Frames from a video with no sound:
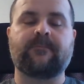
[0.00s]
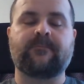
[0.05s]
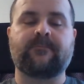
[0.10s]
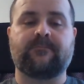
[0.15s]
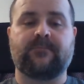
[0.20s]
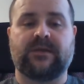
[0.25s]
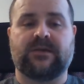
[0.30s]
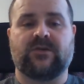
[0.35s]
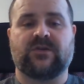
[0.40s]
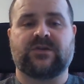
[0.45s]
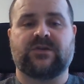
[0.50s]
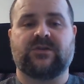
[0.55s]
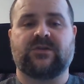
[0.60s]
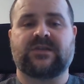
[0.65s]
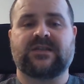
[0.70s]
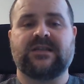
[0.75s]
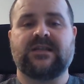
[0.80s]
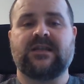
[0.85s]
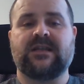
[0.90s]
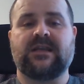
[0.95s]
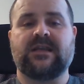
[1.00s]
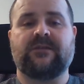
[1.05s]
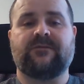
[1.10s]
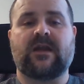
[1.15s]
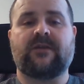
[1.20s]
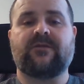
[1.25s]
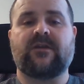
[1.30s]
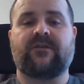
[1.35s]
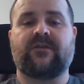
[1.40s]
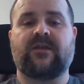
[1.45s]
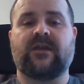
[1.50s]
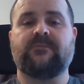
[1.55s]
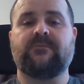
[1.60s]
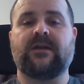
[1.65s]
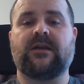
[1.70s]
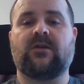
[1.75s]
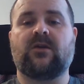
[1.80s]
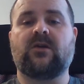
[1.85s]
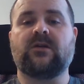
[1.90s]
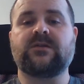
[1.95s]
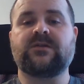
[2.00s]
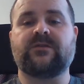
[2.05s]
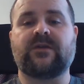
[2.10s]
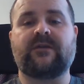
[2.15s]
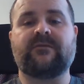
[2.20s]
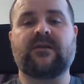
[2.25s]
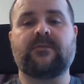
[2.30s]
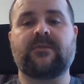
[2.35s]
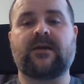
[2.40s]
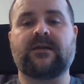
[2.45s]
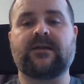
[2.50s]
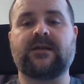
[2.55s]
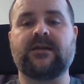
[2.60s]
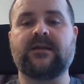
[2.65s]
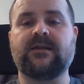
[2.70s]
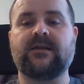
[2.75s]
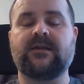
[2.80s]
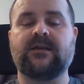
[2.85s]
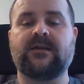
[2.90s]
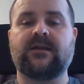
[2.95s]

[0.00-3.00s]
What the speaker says: Because you see, if everything belonged to everybody,